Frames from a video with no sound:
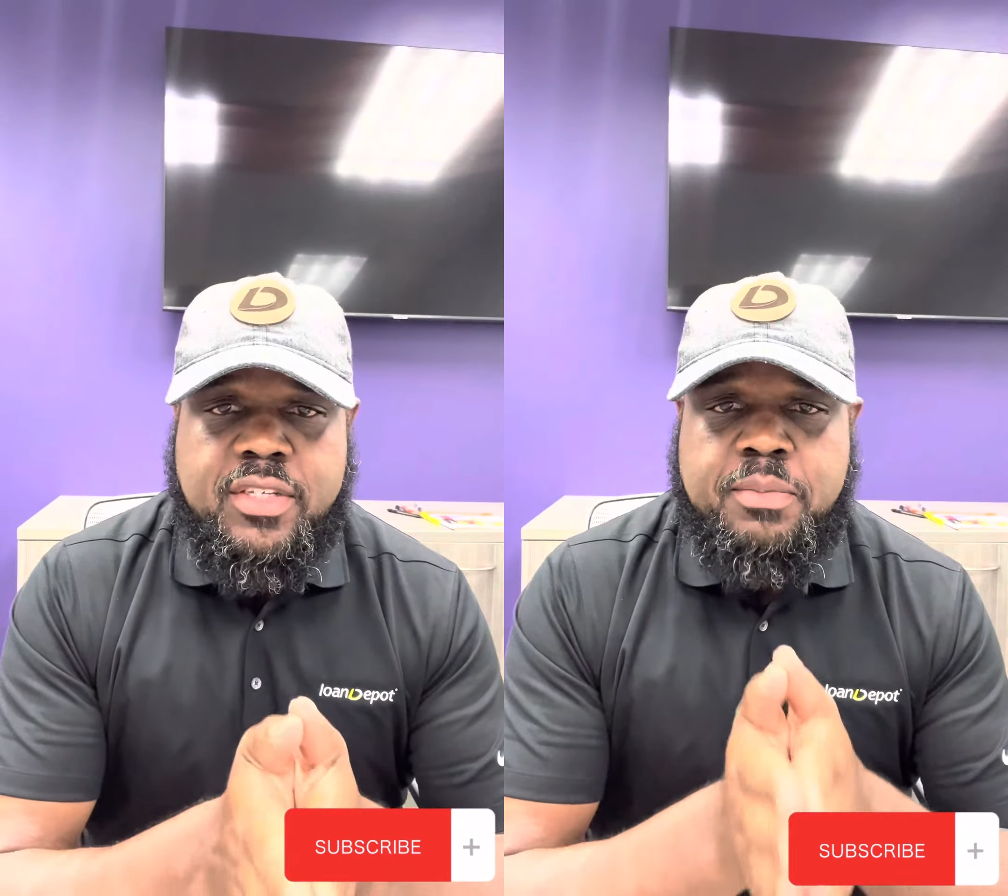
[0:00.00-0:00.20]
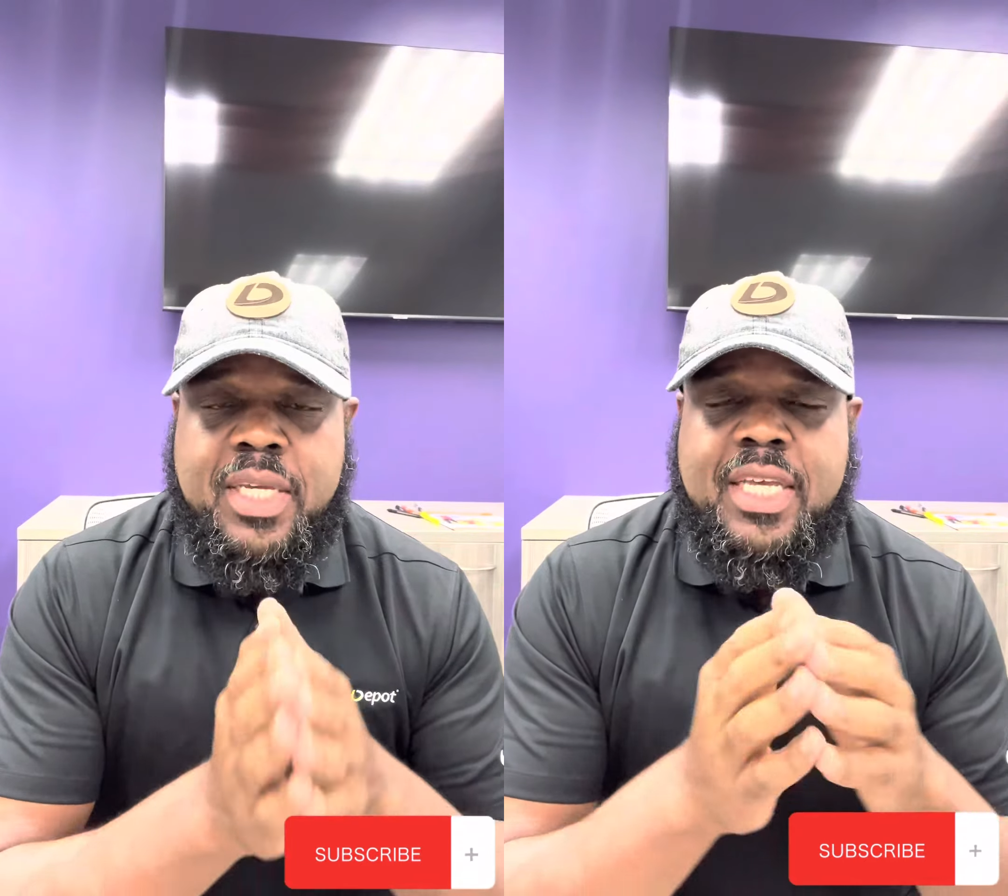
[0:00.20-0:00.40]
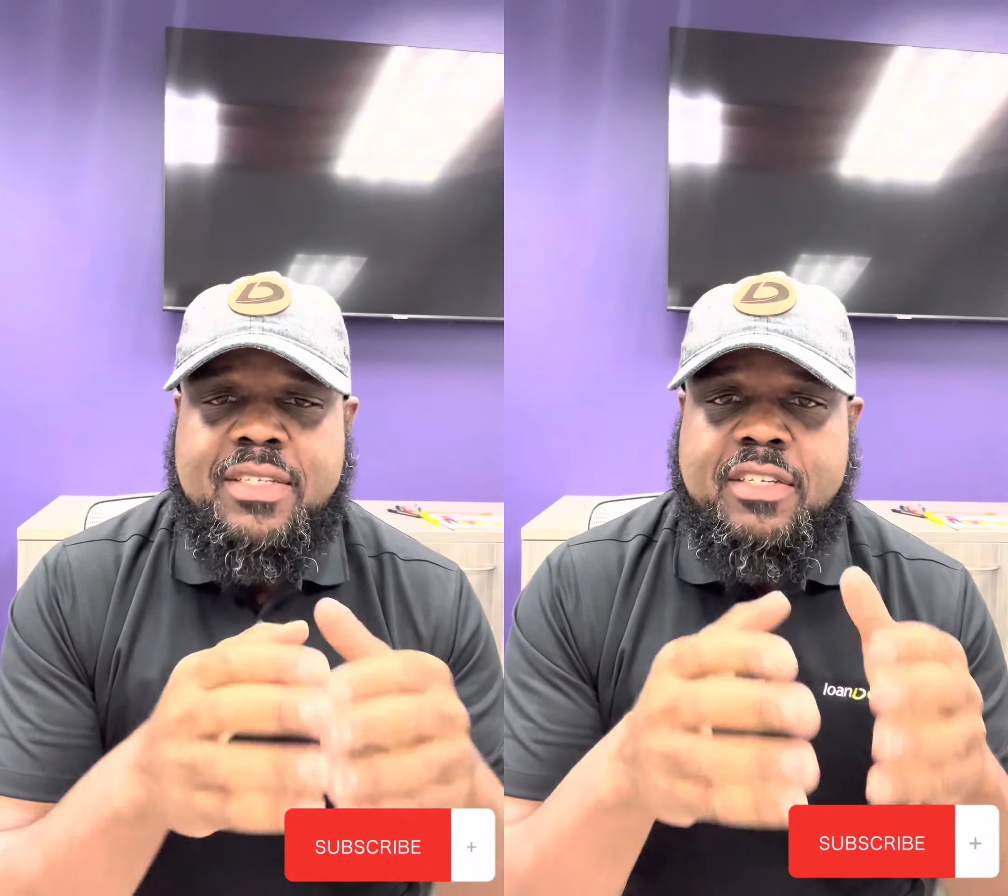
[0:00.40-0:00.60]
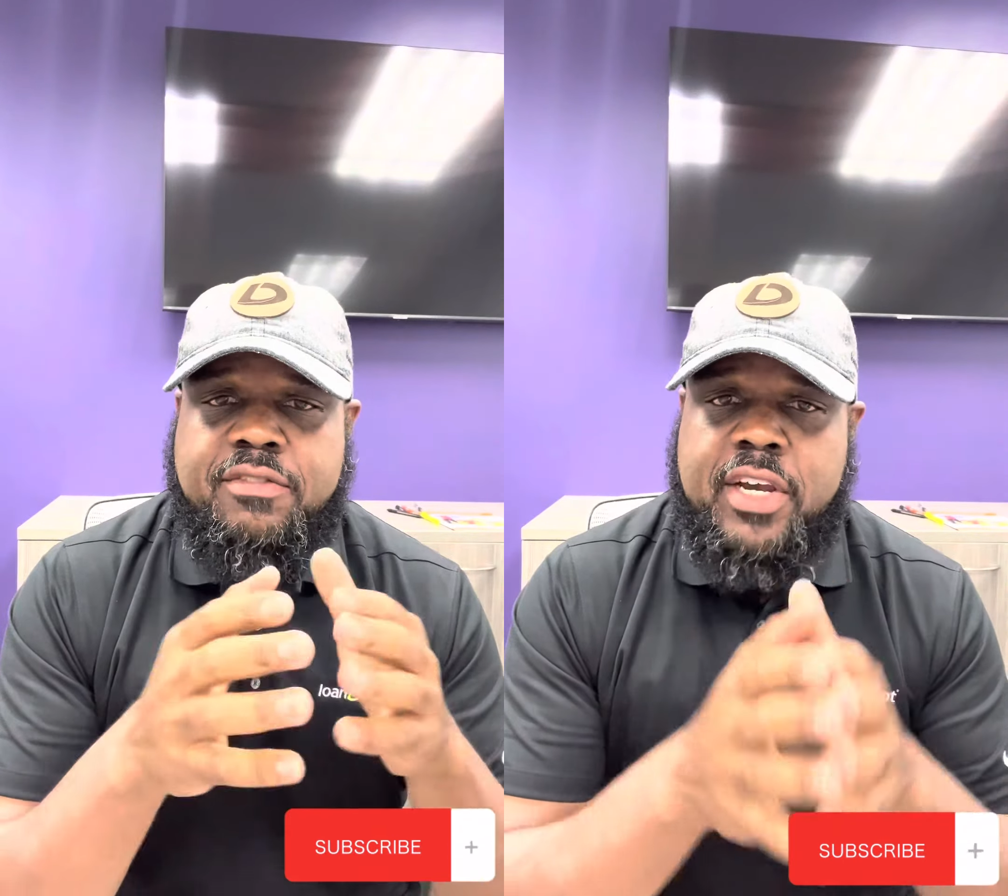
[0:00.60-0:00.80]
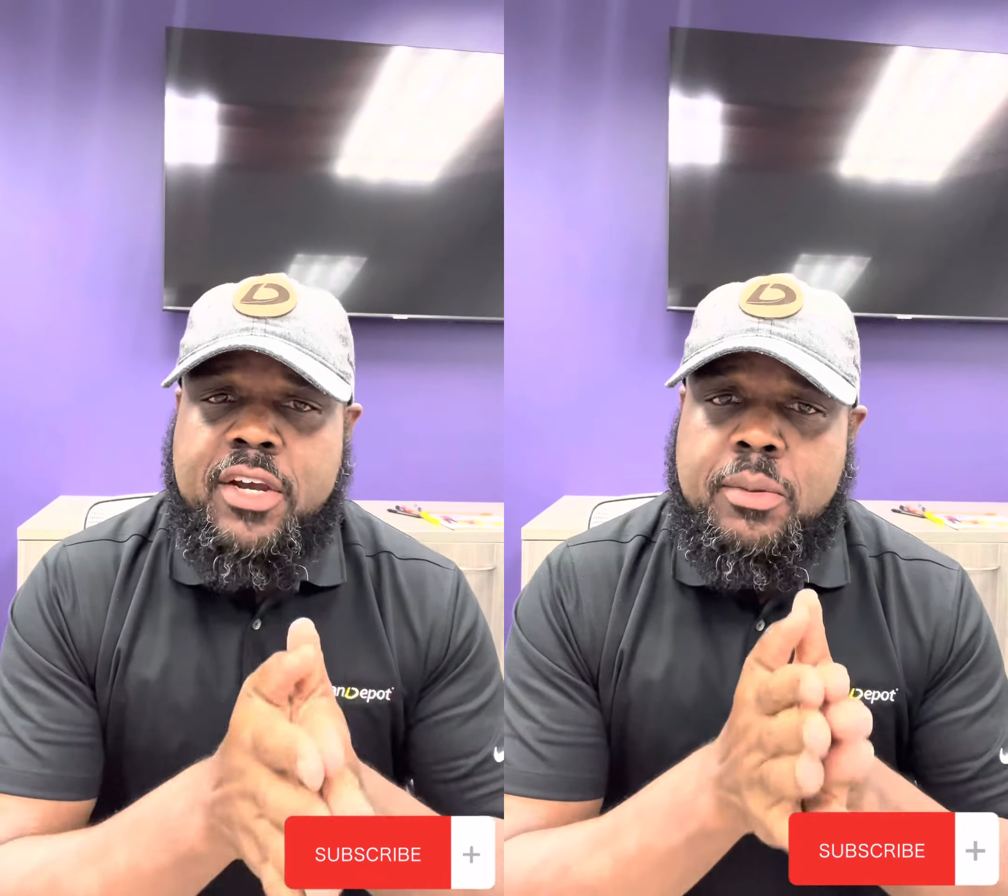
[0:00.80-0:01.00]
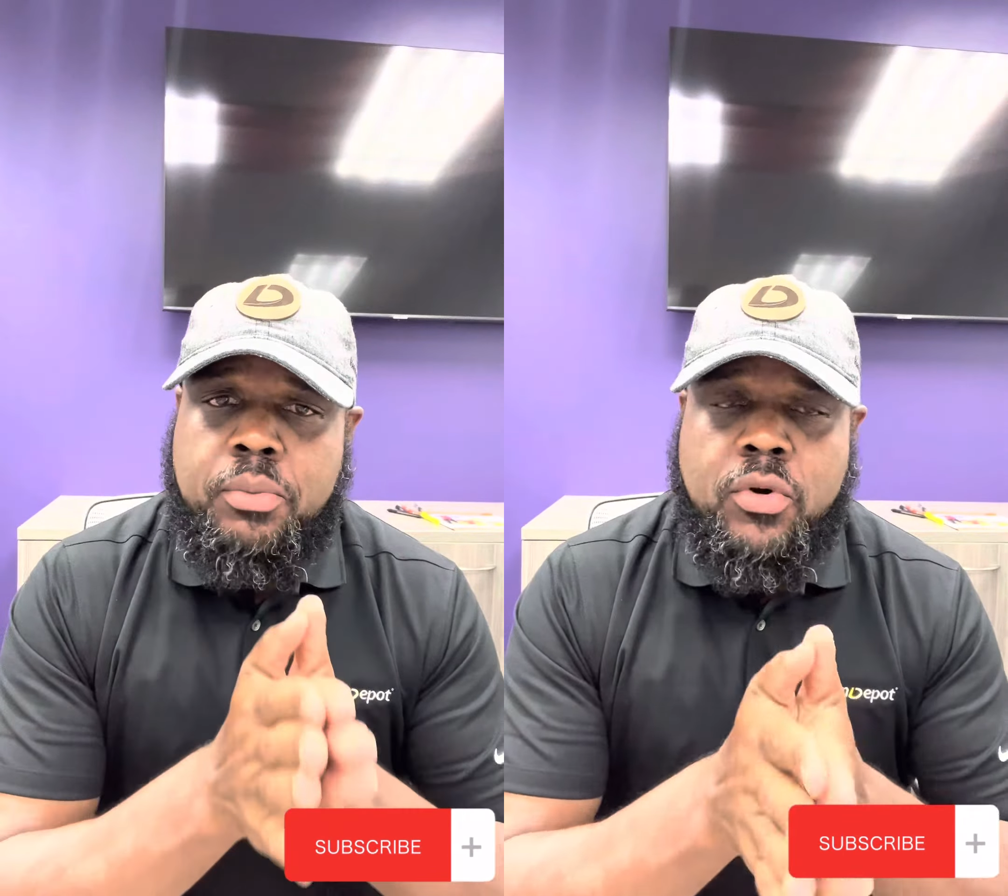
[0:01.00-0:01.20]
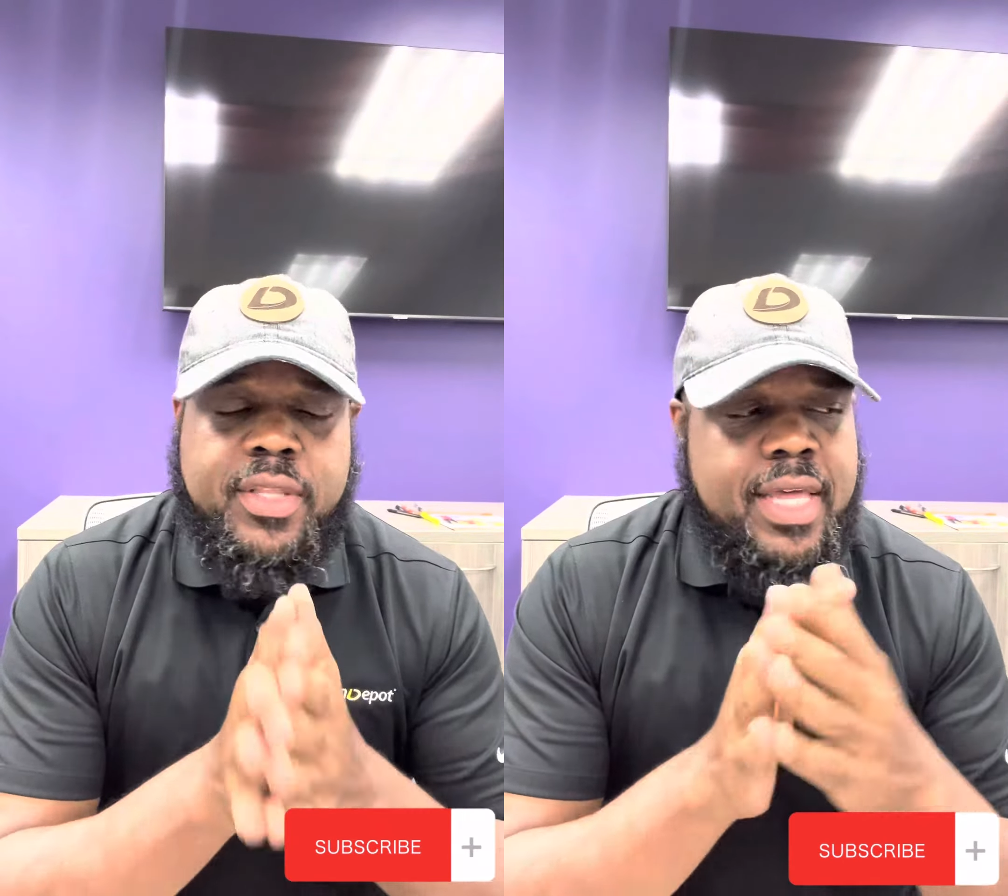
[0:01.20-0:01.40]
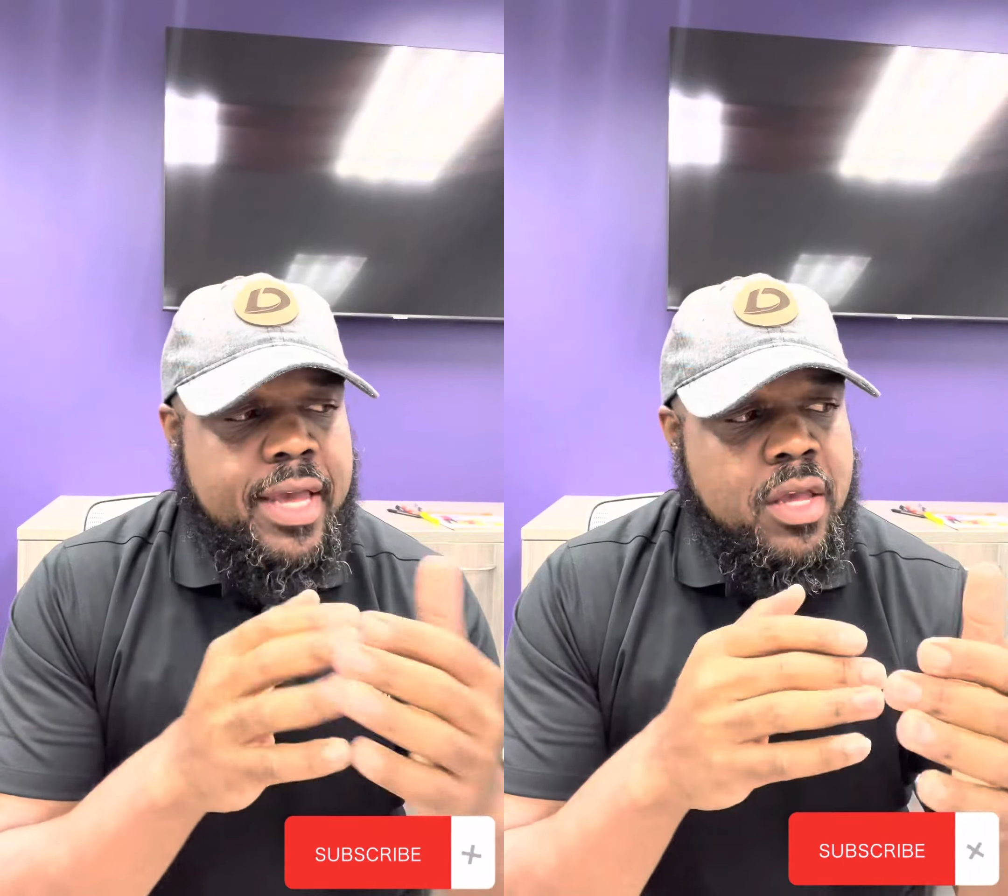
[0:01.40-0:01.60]
because it's very
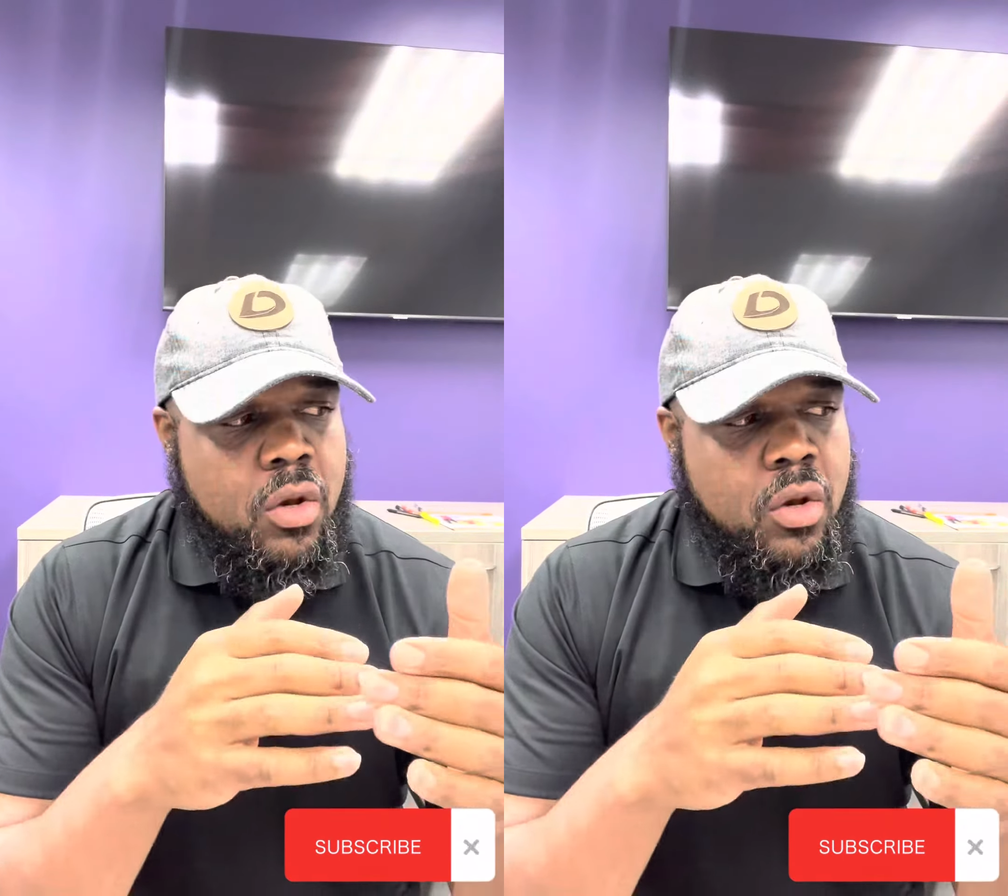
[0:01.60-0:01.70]
important that